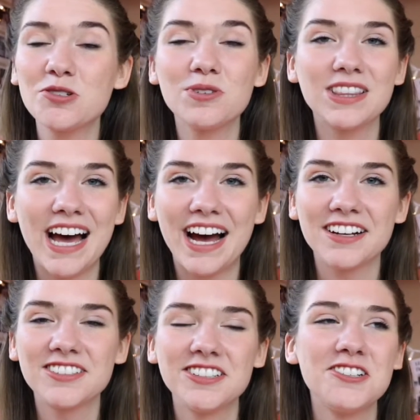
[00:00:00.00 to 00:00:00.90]
to
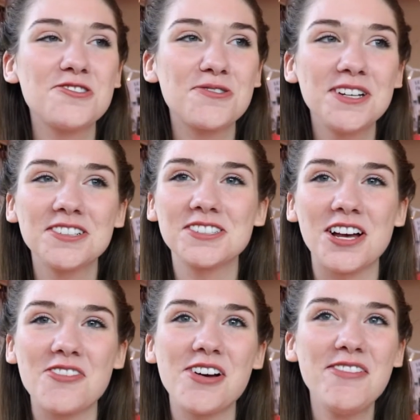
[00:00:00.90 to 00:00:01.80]
relax. Treat
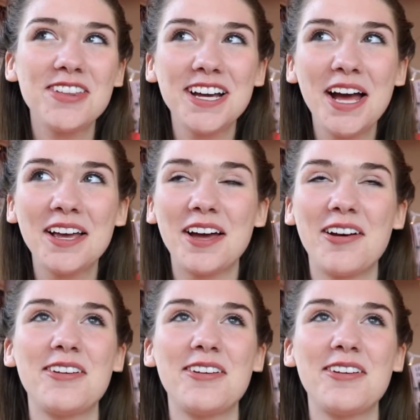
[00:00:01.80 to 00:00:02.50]
yourself. I feel like I